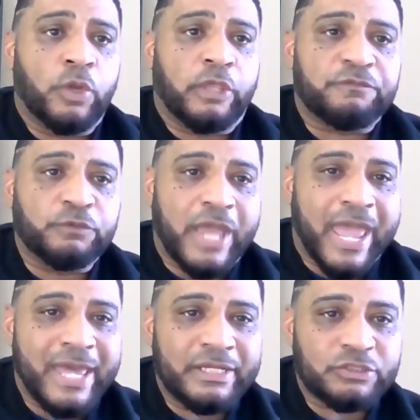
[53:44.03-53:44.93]
if you
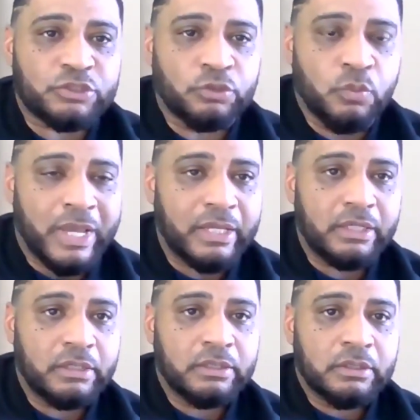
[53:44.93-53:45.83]
had it your way,
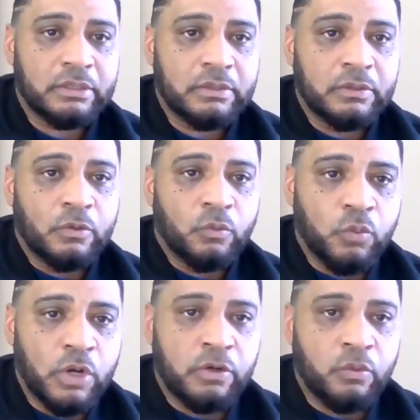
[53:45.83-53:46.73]

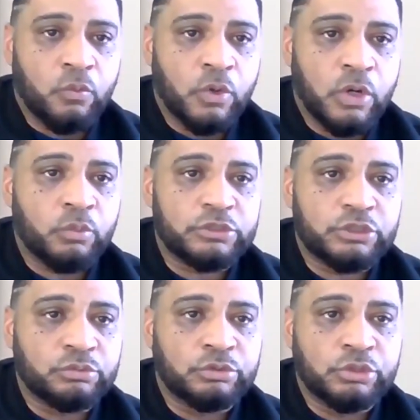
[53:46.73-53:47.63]
what would
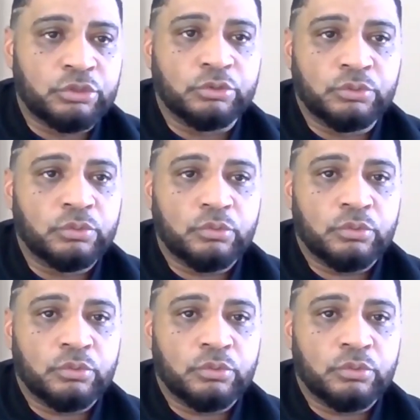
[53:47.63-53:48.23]
you do?